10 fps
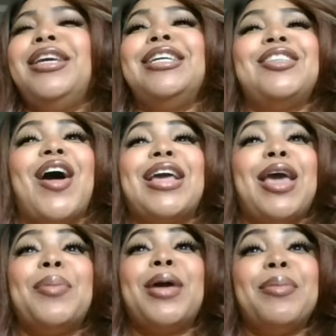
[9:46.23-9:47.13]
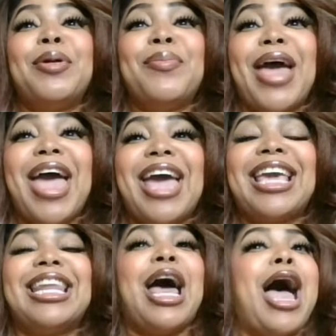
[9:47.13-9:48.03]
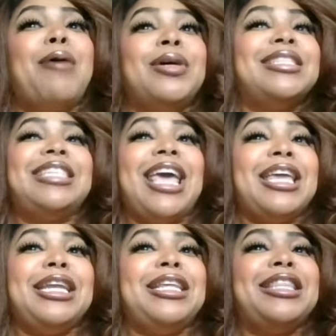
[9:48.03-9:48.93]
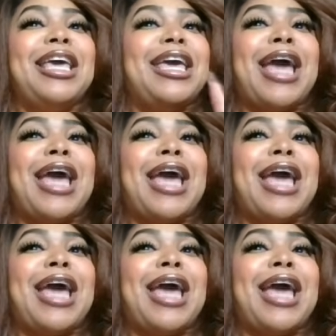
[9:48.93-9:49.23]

So I kept coming back, and I wasn't saying anything.